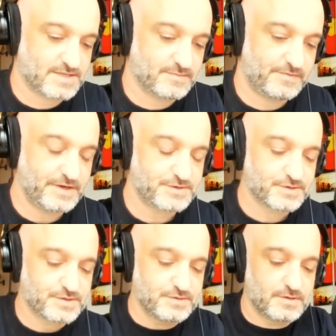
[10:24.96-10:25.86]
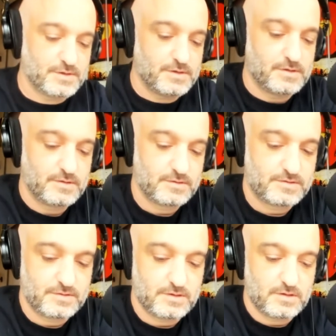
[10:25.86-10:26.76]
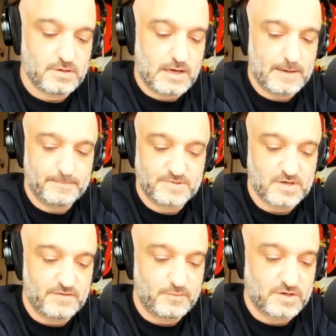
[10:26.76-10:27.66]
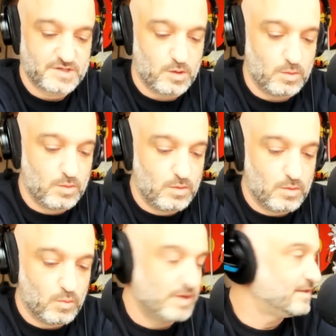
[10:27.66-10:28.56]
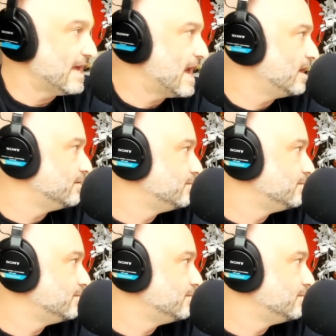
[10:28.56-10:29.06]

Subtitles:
some features to the software. So what did they add?